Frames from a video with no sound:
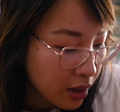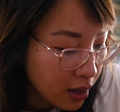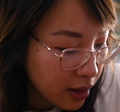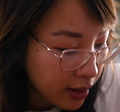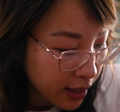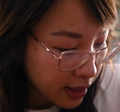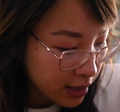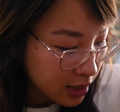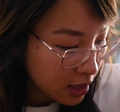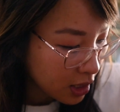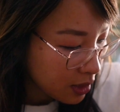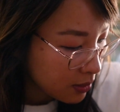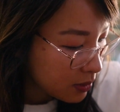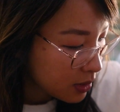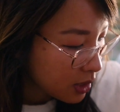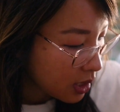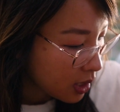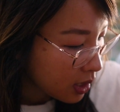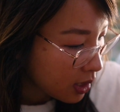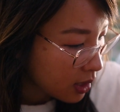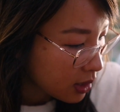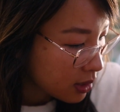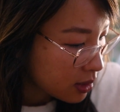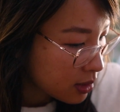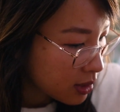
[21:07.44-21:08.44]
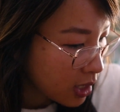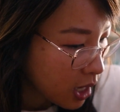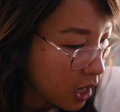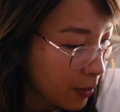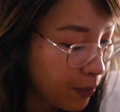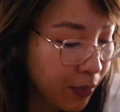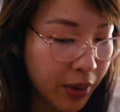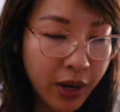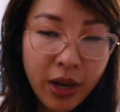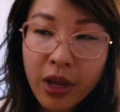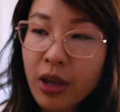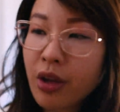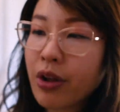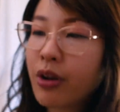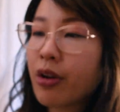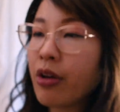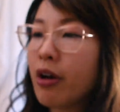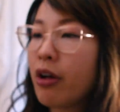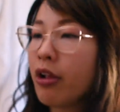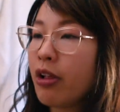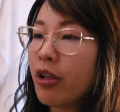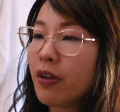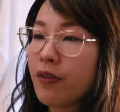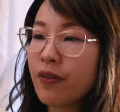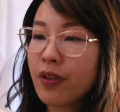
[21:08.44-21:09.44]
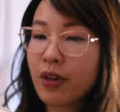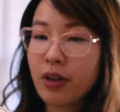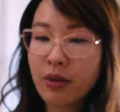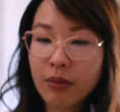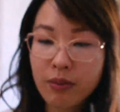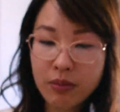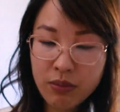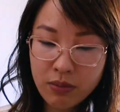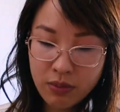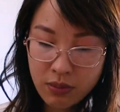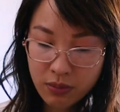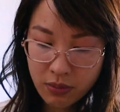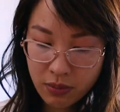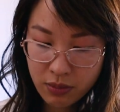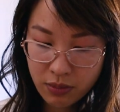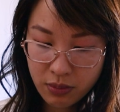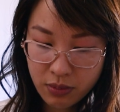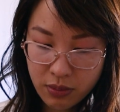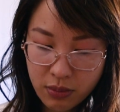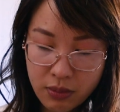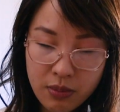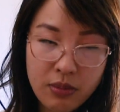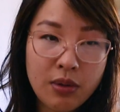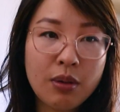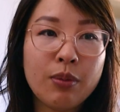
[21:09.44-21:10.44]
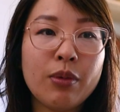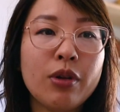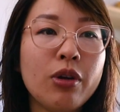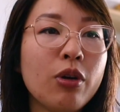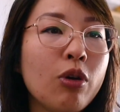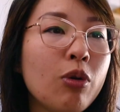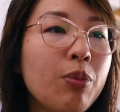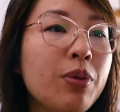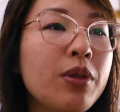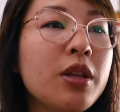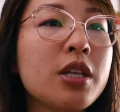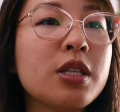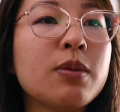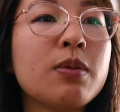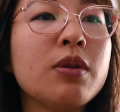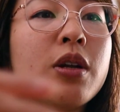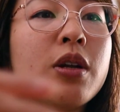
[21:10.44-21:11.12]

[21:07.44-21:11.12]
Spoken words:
and that seems like it's happening on all of them. I'm gonna open this